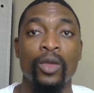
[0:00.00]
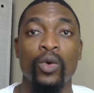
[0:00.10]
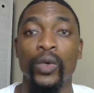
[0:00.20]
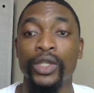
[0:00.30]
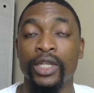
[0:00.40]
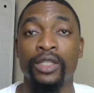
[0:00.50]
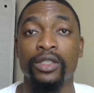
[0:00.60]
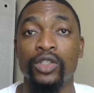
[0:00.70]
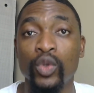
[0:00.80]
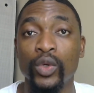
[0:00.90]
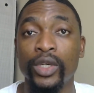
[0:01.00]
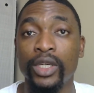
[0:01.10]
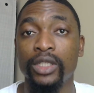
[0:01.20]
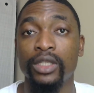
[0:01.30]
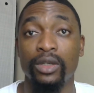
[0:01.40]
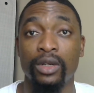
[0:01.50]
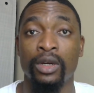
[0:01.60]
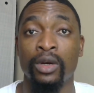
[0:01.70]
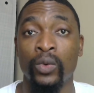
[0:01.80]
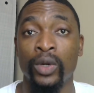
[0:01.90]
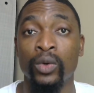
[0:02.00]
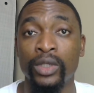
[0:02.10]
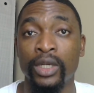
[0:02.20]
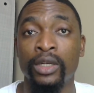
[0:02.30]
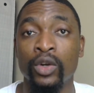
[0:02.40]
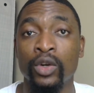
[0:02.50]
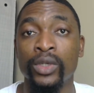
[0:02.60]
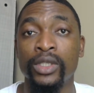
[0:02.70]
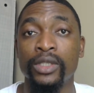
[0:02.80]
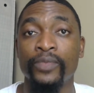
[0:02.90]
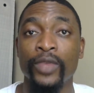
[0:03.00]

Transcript: We just took it, uh, we looked at the rules,